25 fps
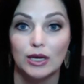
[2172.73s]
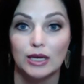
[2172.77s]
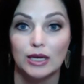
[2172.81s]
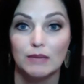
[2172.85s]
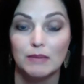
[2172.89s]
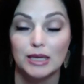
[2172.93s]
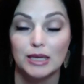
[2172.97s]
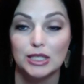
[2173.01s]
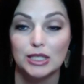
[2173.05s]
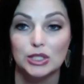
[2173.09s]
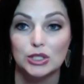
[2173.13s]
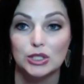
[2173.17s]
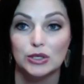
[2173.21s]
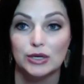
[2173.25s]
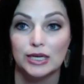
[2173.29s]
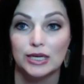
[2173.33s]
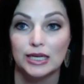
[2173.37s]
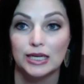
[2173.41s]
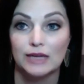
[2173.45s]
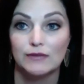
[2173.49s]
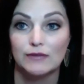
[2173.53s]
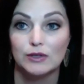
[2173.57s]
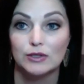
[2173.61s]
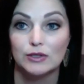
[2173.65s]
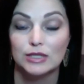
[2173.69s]
can make sure
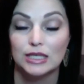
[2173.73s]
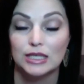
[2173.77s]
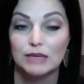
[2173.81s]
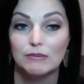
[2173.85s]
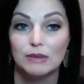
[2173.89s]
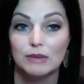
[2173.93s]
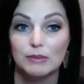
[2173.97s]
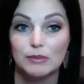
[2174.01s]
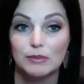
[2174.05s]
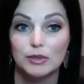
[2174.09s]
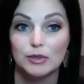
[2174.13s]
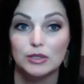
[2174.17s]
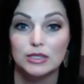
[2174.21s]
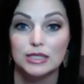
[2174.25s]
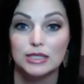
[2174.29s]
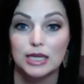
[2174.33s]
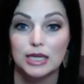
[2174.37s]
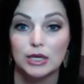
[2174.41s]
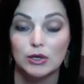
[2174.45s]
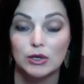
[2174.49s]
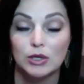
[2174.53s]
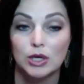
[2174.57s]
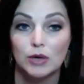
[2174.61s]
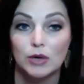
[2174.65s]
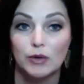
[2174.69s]
any of your team members
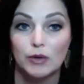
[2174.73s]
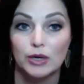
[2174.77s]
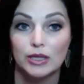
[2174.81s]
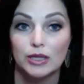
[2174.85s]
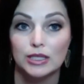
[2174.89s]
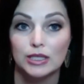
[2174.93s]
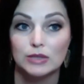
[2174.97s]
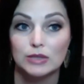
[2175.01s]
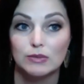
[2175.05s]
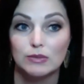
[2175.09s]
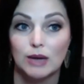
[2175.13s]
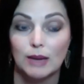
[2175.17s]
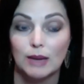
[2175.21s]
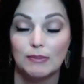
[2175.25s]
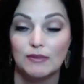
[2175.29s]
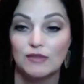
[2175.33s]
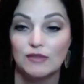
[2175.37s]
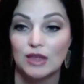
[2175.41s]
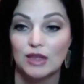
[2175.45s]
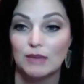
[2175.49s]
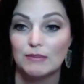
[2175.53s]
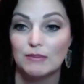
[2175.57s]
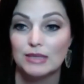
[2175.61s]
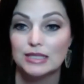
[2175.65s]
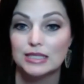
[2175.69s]
that you know are in the swap
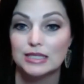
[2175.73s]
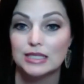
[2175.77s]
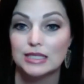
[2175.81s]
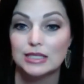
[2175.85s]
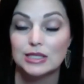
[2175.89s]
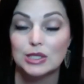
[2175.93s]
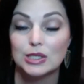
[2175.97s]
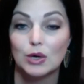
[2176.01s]
if they missed it.